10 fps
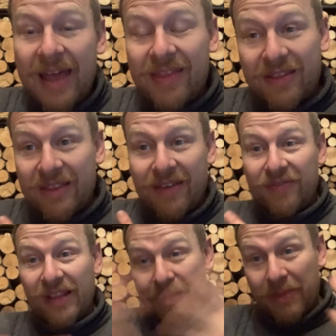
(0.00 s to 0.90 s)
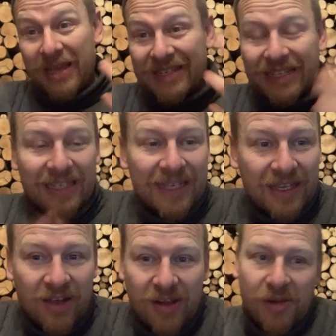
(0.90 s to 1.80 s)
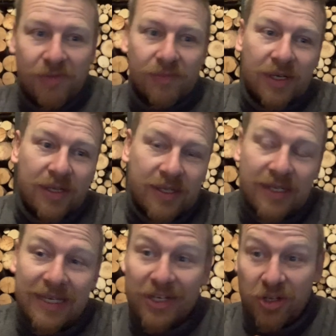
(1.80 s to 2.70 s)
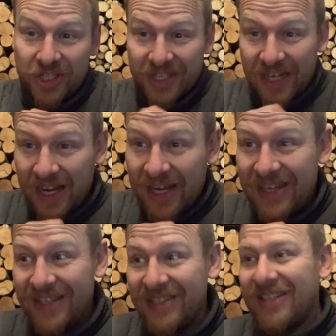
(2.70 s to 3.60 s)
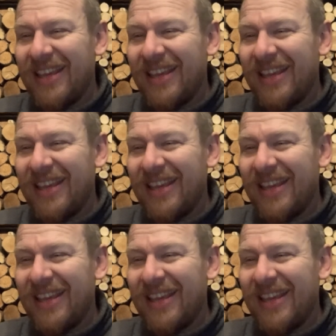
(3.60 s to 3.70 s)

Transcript: They've like, basically, Hideyoshi dies.